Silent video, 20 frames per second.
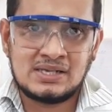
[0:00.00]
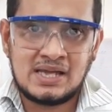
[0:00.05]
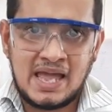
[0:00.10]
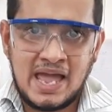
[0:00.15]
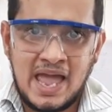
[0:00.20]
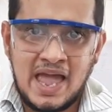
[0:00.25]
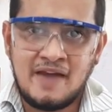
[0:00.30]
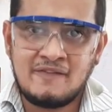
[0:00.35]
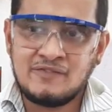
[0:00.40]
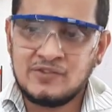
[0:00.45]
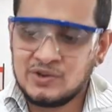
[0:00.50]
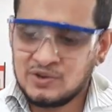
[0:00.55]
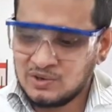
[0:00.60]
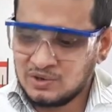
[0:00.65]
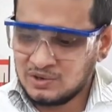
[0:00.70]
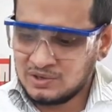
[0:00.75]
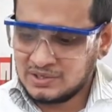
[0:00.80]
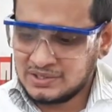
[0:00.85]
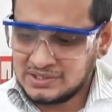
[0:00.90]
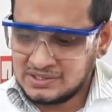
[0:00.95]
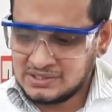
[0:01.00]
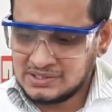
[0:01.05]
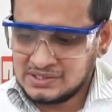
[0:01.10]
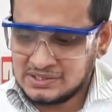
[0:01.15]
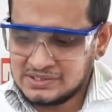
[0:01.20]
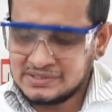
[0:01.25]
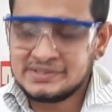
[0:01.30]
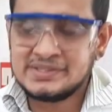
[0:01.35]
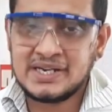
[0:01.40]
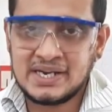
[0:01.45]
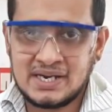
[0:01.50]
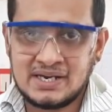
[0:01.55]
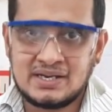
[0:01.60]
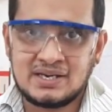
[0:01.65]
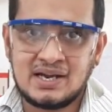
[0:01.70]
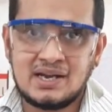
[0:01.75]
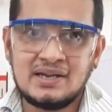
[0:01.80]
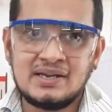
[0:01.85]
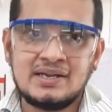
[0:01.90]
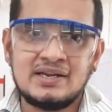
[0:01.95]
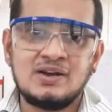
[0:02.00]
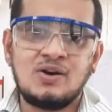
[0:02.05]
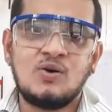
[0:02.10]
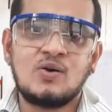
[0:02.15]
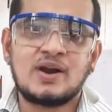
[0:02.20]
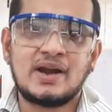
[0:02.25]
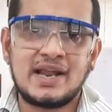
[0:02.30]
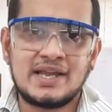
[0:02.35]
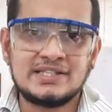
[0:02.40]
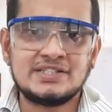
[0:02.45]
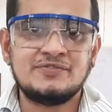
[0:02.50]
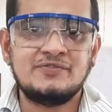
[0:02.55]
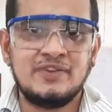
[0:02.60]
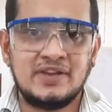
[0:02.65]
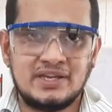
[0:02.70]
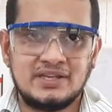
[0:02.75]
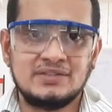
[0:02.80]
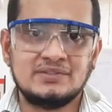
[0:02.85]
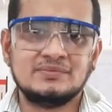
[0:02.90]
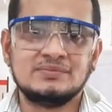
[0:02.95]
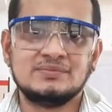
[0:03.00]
have your data in an organized way.